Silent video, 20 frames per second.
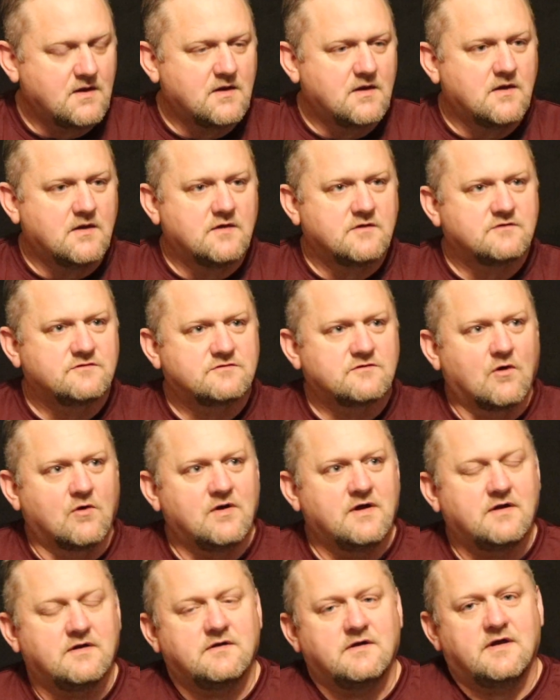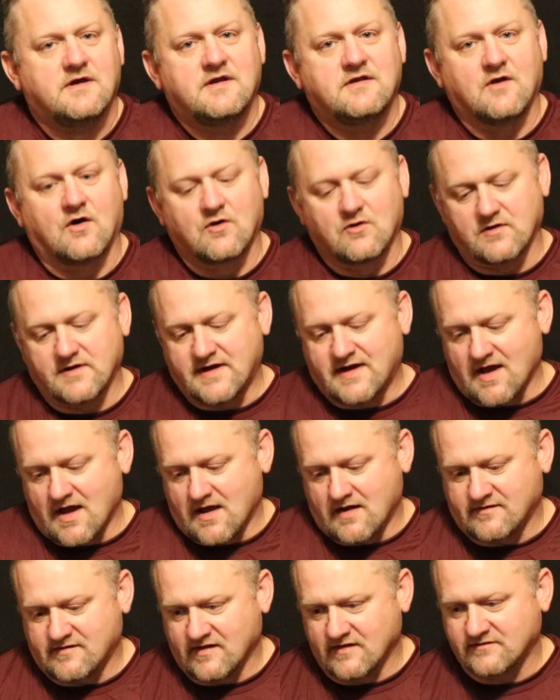So in the early
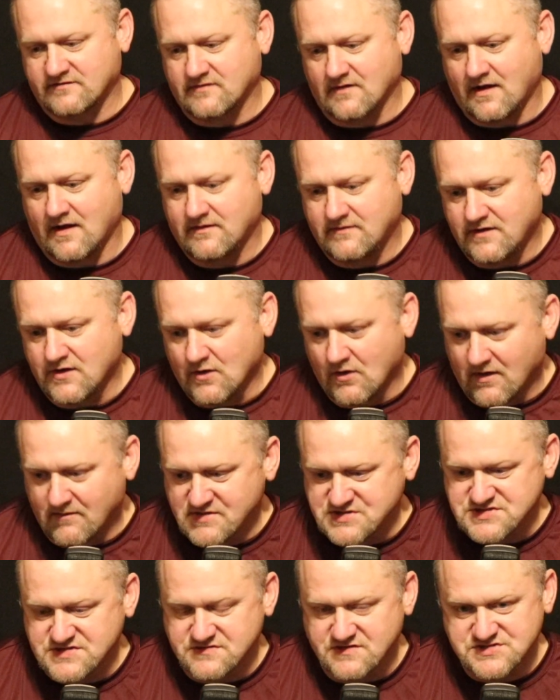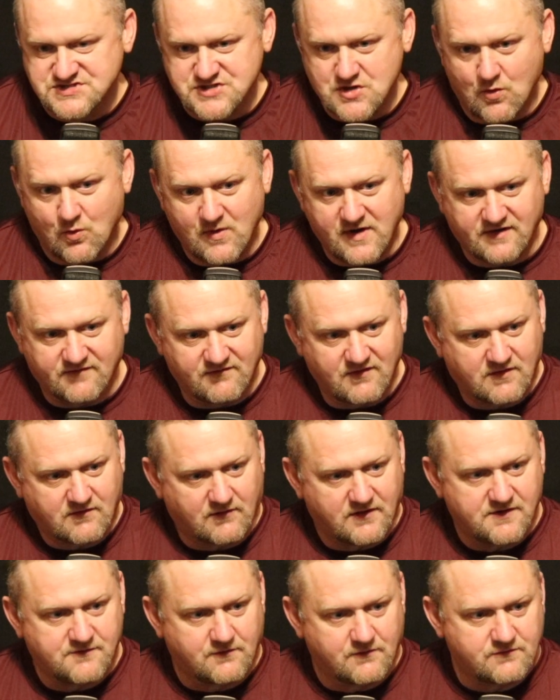contest, I mentioned the show Winged Victory,
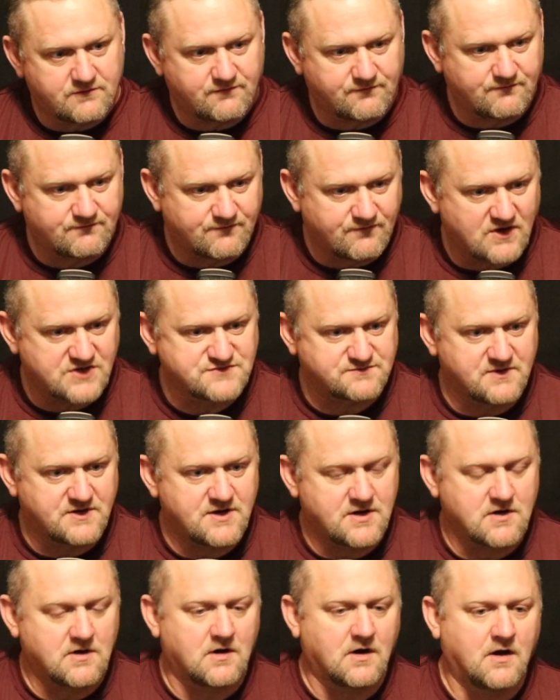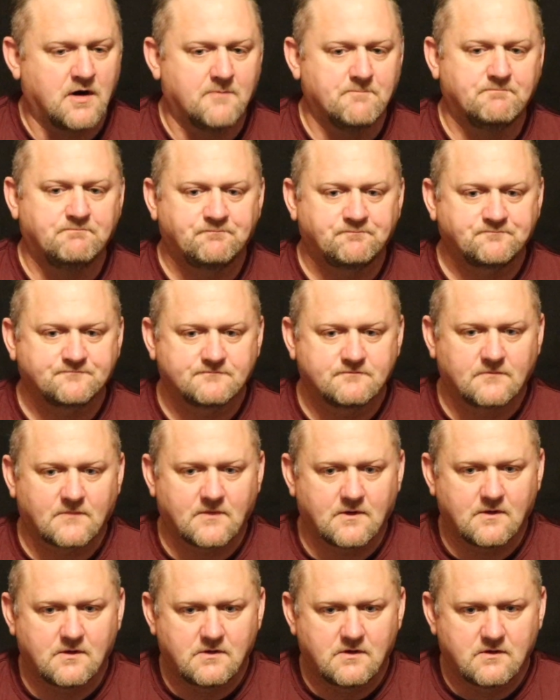Drew's freshman year.
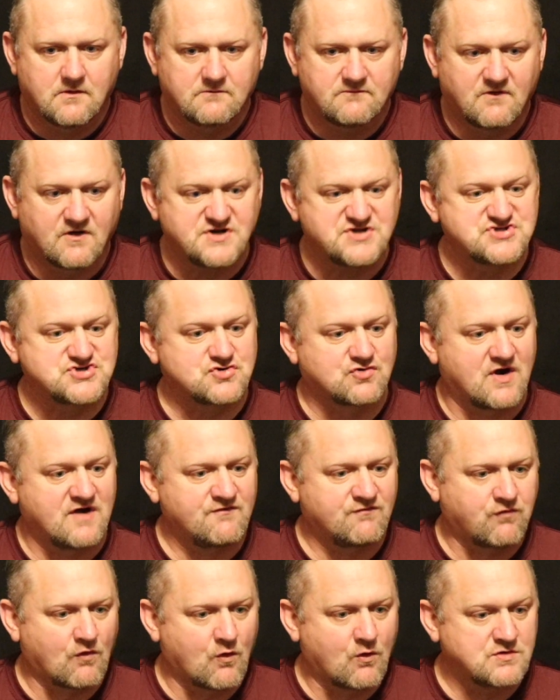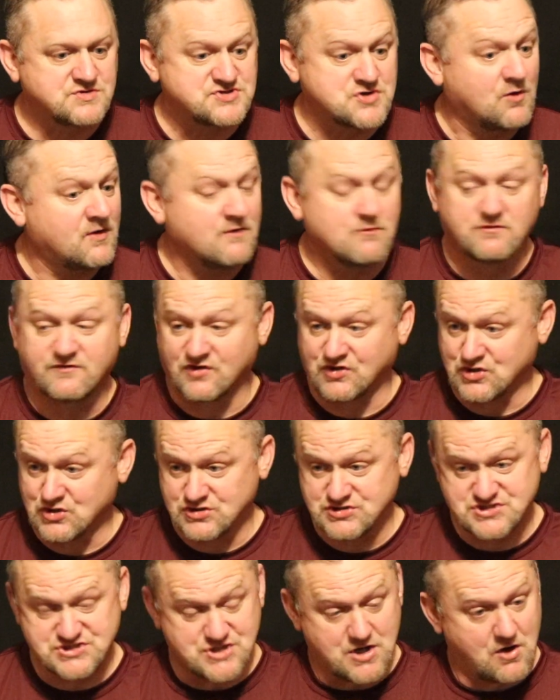Very straightforward show. It was a good
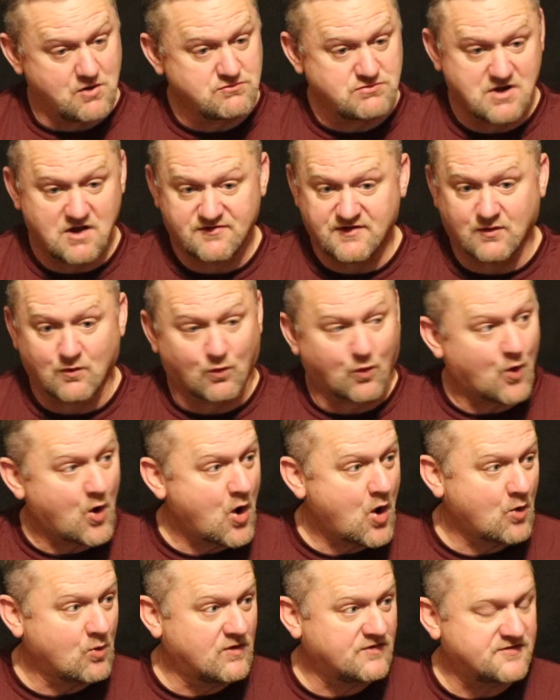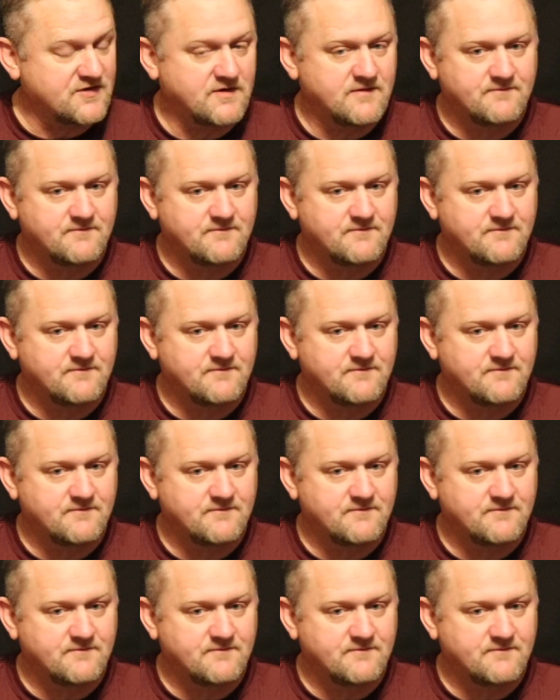show, nothing wrong with it.